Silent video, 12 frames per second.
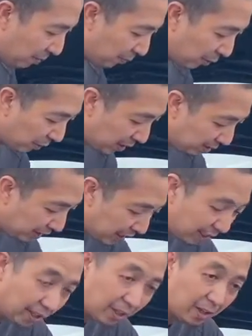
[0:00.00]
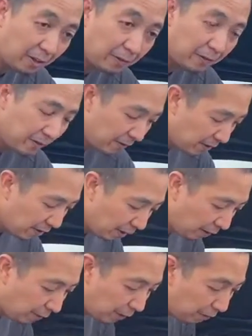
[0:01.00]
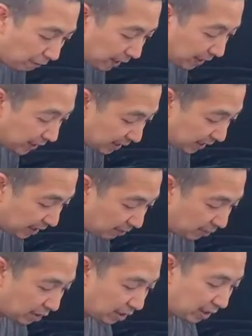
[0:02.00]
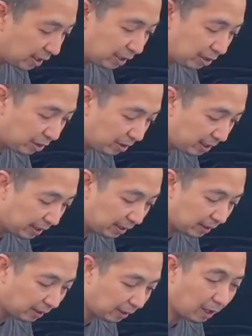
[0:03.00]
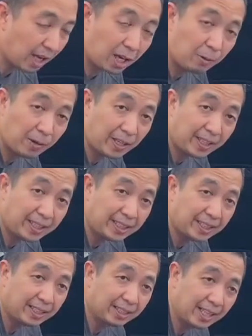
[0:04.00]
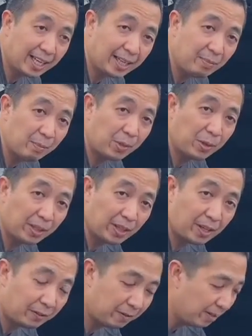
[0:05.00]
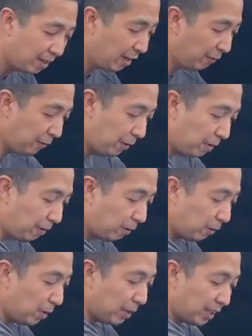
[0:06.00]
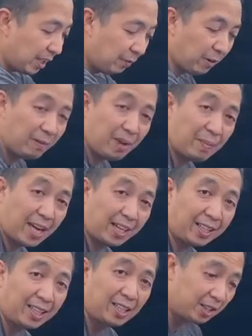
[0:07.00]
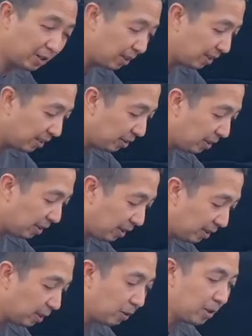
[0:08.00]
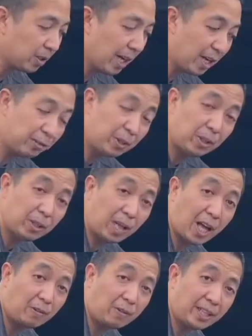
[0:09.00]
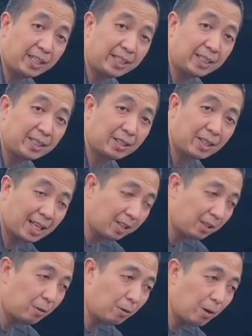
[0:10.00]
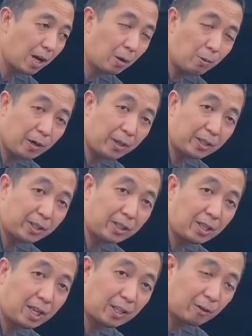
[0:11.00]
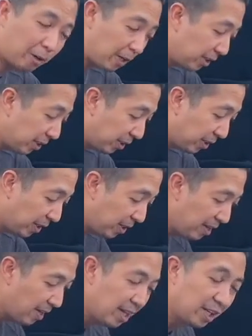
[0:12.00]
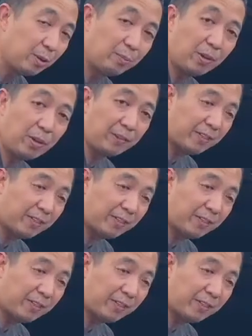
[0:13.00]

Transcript: when you take it off, if you're facing it, you're going to turn it clockwise, then pull it off. If you're looking it from the back, you're going to turn it counterclockwise, like a quarter turn to pull off the